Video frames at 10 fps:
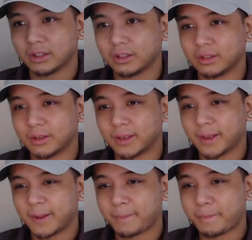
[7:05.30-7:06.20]

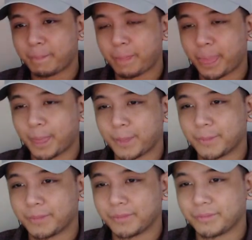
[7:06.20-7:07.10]

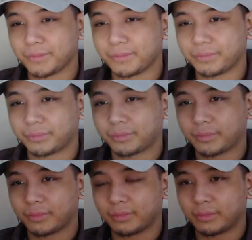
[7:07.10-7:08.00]

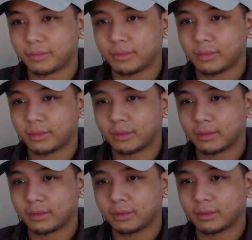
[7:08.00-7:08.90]

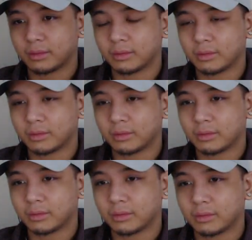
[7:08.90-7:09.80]

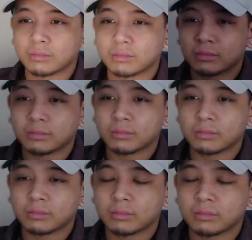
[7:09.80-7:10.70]

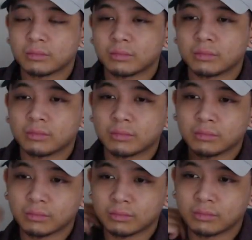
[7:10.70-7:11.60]

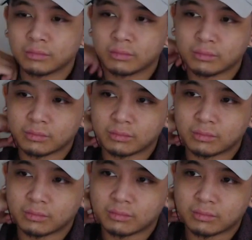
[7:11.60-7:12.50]

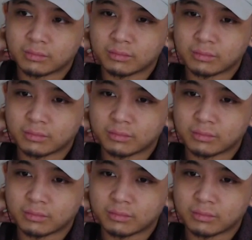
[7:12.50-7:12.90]
[no speech]